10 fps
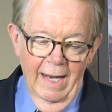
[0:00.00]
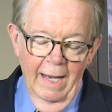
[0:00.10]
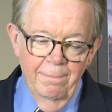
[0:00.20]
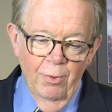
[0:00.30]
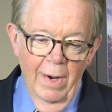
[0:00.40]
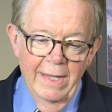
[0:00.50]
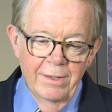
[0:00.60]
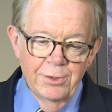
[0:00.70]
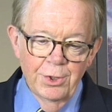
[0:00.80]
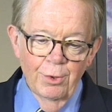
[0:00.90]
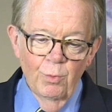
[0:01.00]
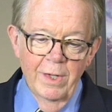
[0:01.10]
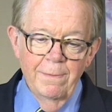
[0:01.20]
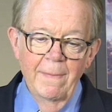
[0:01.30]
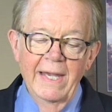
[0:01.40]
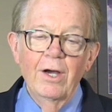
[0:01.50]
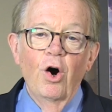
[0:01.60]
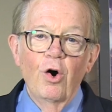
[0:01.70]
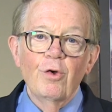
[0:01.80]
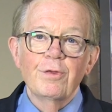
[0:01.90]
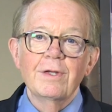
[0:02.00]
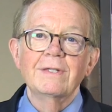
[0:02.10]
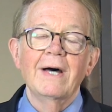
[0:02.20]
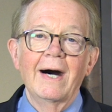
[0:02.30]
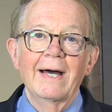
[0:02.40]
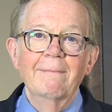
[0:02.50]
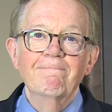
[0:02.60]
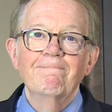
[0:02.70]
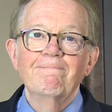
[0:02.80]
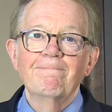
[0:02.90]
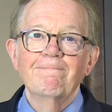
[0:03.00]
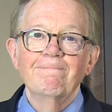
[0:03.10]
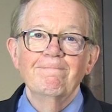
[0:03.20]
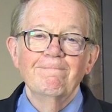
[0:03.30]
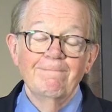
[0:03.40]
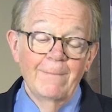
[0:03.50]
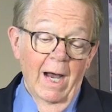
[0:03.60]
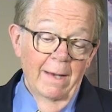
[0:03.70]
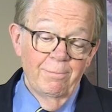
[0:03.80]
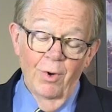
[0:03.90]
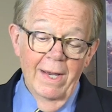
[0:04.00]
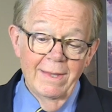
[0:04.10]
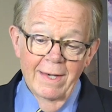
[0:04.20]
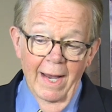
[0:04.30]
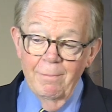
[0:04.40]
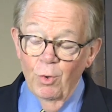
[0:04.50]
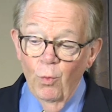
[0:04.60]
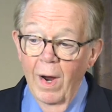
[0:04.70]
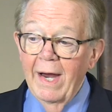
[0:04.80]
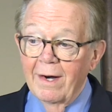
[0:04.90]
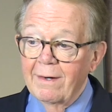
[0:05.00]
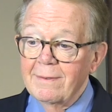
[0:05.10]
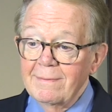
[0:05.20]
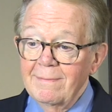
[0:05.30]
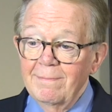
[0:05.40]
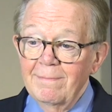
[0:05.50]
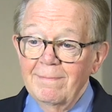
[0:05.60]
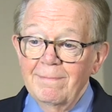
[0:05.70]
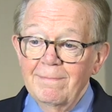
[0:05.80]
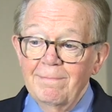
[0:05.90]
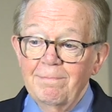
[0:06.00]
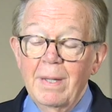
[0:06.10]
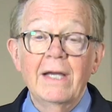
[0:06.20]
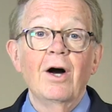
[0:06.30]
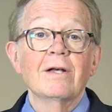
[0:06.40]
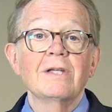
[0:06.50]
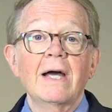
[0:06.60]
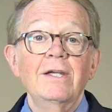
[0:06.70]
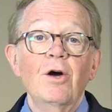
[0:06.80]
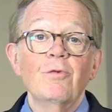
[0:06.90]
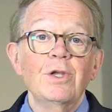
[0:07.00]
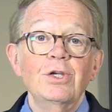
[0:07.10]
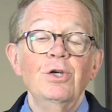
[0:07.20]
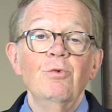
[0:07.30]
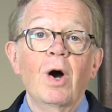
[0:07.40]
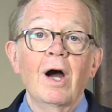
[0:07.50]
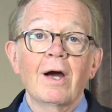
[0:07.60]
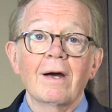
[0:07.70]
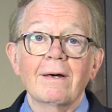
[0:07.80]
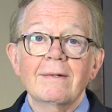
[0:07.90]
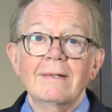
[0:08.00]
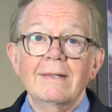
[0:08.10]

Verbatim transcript: I pray that you're with me all the time. I pray that I'm aware because I know that you are.